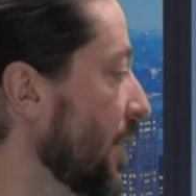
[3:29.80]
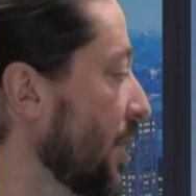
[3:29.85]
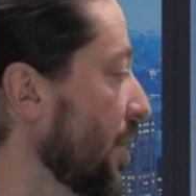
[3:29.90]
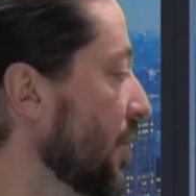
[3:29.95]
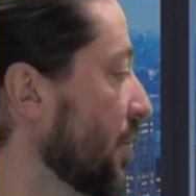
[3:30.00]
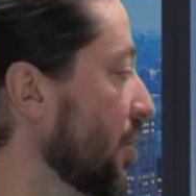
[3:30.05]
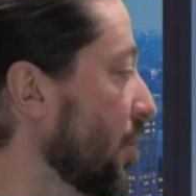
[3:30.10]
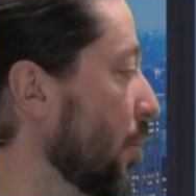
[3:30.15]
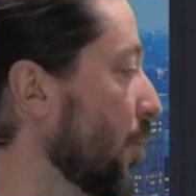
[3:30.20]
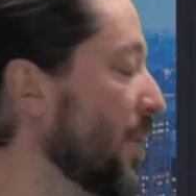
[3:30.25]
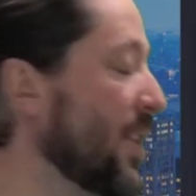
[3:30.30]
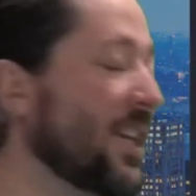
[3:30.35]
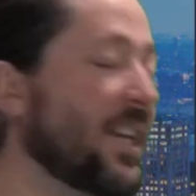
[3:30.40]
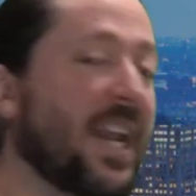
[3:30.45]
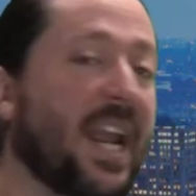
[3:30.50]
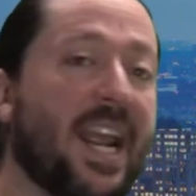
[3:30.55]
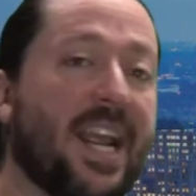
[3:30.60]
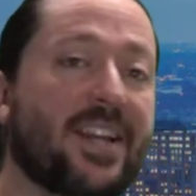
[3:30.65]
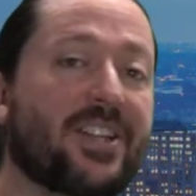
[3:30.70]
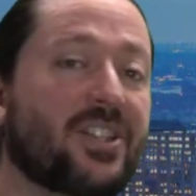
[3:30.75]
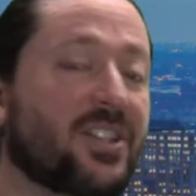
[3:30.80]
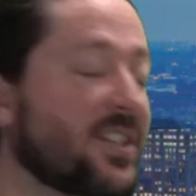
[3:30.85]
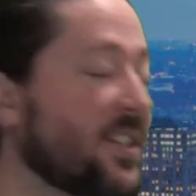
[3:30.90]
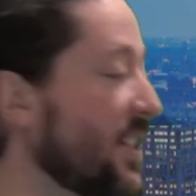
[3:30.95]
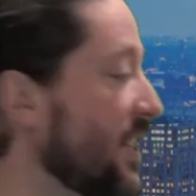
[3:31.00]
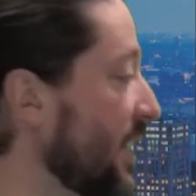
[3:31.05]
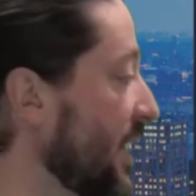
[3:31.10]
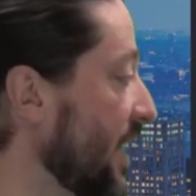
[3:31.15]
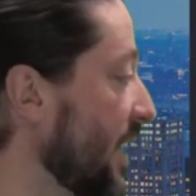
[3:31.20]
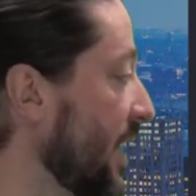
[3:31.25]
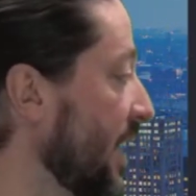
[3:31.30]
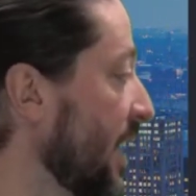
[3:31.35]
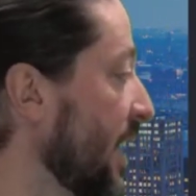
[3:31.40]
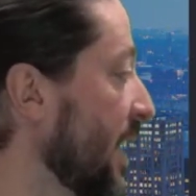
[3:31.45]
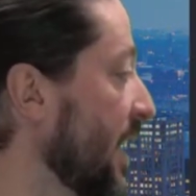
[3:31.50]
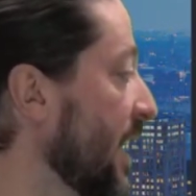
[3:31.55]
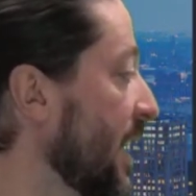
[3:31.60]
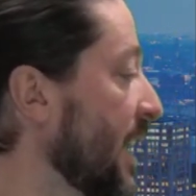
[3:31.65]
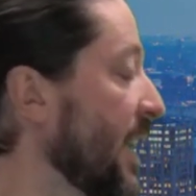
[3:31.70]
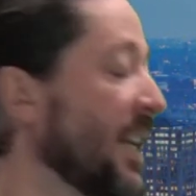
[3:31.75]
So with an agency,
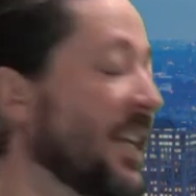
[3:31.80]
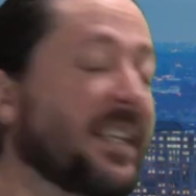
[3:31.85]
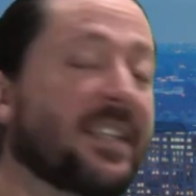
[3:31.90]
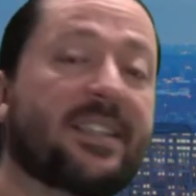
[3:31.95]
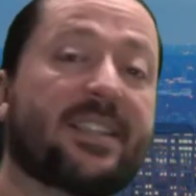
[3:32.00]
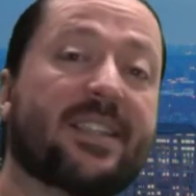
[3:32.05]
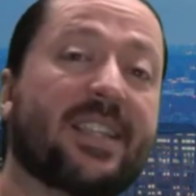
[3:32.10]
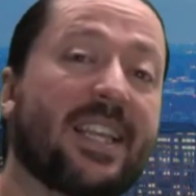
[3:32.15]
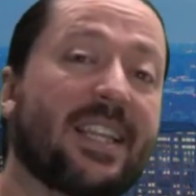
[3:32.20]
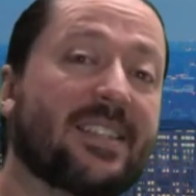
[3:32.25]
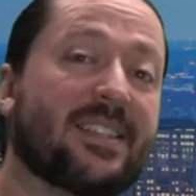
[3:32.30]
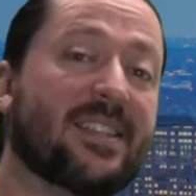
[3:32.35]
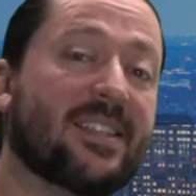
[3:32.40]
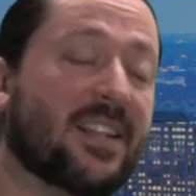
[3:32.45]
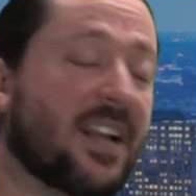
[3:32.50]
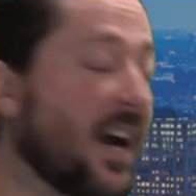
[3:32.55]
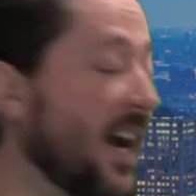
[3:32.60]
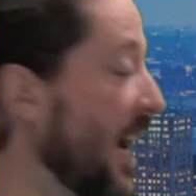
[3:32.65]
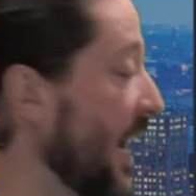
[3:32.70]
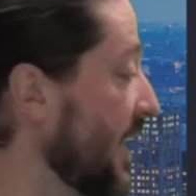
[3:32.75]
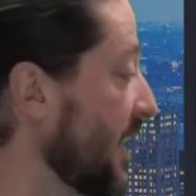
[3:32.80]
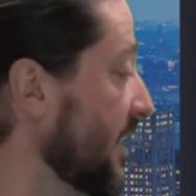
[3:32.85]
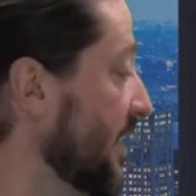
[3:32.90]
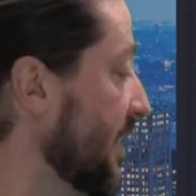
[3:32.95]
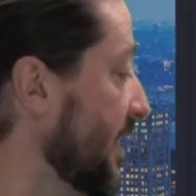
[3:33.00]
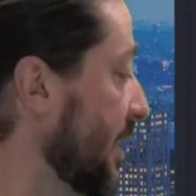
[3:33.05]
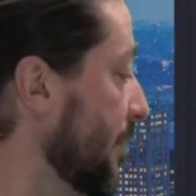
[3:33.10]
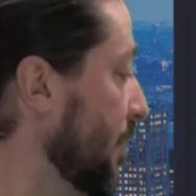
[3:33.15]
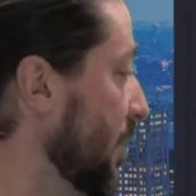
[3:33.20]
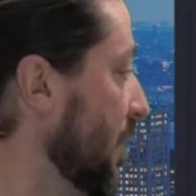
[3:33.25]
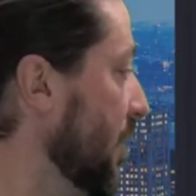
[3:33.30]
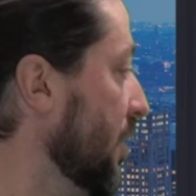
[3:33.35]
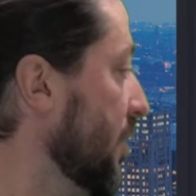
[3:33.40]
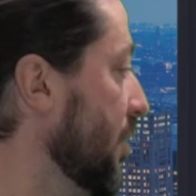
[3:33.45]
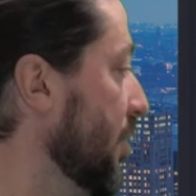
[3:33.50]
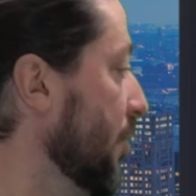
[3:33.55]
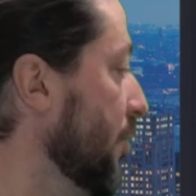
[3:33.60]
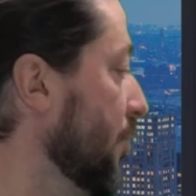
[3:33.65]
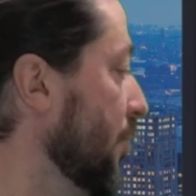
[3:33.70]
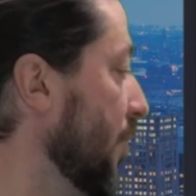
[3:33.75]
it's kind of similar
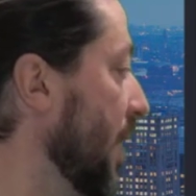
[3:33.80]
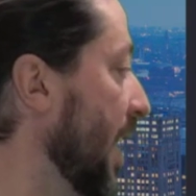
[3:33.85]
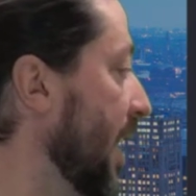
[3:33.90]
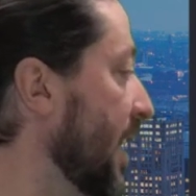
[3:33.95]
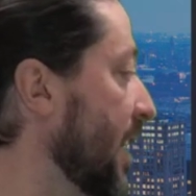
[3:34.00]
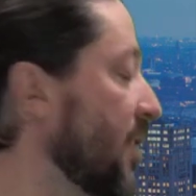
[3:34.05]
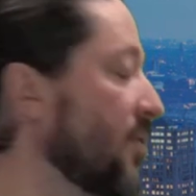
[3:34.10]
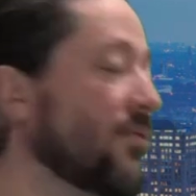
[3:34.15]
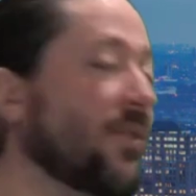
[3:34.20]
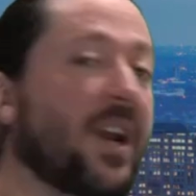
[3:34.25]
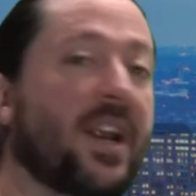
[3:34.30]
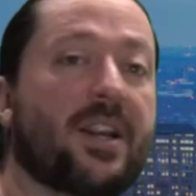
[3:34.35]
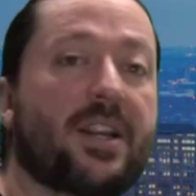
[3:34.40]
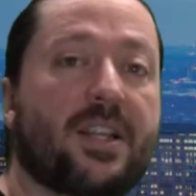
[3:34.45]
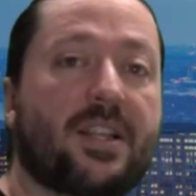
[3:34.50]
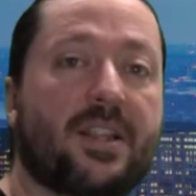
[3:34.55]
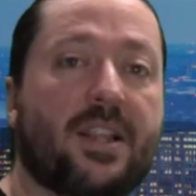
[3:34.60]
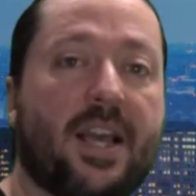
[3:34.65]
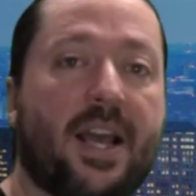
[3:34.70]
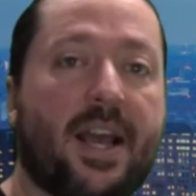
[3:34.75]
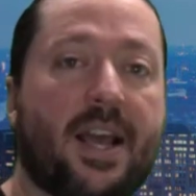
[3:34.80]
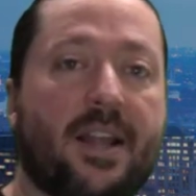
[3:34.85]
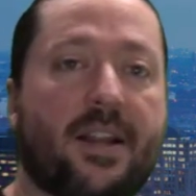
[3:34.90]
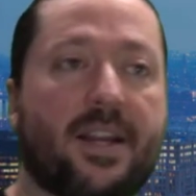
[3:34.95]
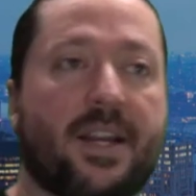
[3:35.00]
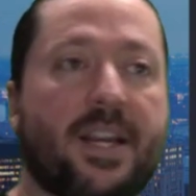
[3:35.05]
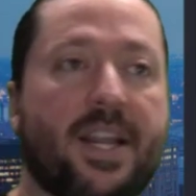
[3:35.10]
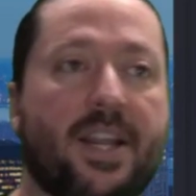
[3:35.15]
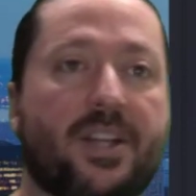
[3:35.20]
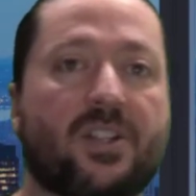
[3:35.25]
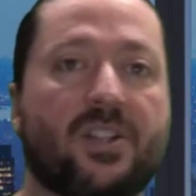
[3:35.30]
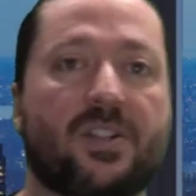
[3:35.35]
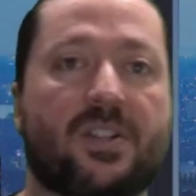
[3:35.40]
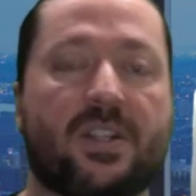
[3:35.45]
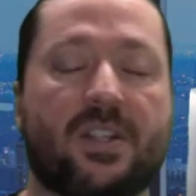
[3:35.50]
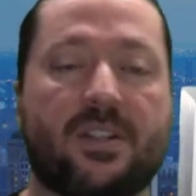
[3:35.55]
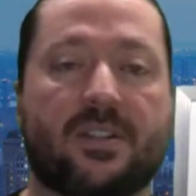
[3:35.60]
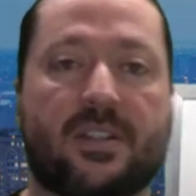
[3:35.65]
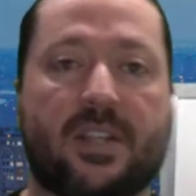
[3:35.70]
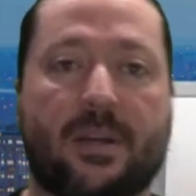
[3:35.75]
to rank and rent in that an
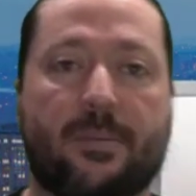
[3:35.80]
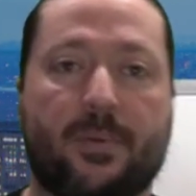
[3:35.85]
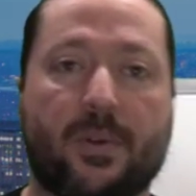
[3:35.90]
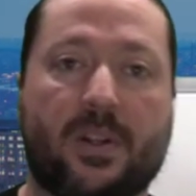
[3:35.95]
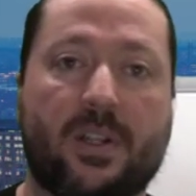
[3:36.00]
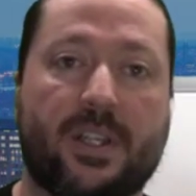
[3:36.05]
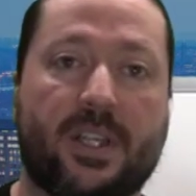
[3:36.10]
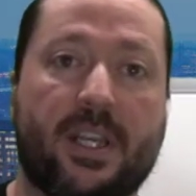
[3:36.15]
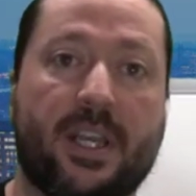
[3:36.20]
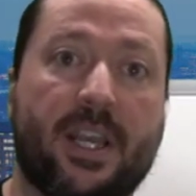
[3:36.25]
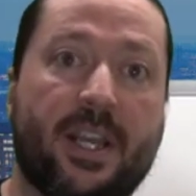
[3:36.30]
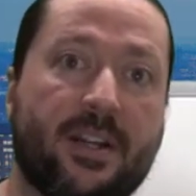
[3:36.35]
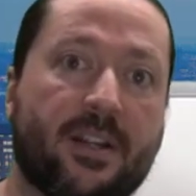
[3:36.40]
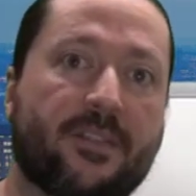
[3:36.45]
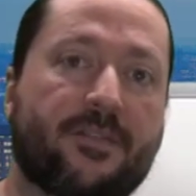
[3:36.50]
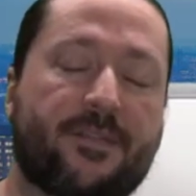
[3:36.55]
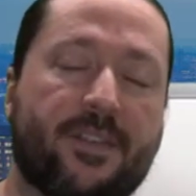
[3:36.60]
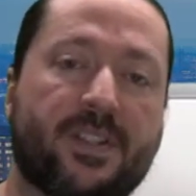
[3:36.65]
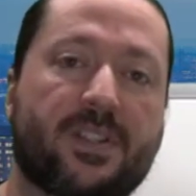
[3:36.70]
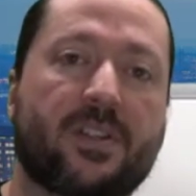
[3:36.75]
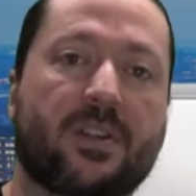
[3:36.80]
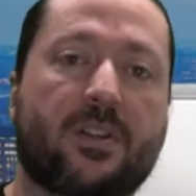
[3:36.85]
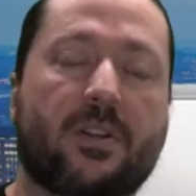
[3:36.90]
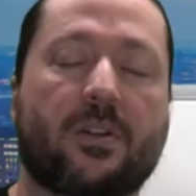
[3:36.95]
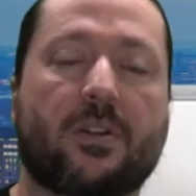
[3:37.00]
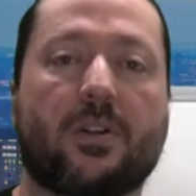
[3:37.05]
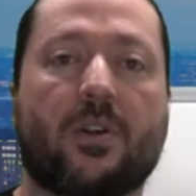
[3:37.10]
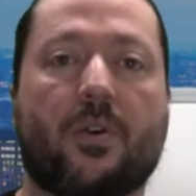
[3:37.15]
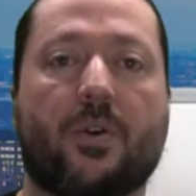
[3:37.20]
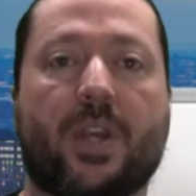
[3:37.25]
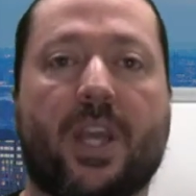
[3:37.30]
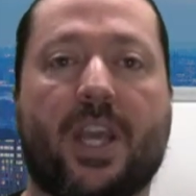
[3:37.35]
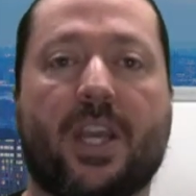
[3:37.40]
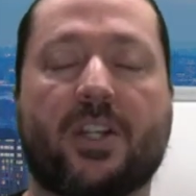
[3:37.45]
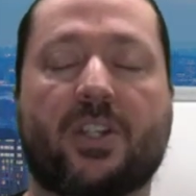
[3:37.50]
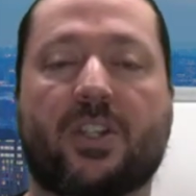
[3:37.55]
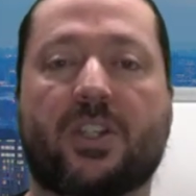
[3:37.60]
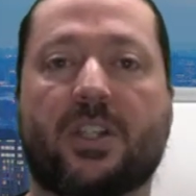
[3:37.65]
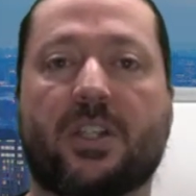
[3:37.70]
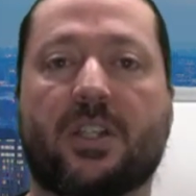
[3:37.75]
agency is typically in a physical
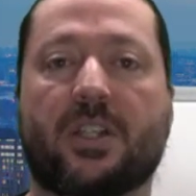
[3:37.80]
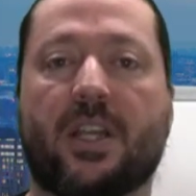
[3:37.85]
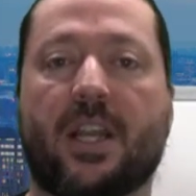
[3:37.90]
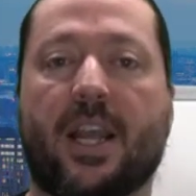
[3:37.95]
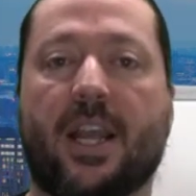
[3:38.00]
location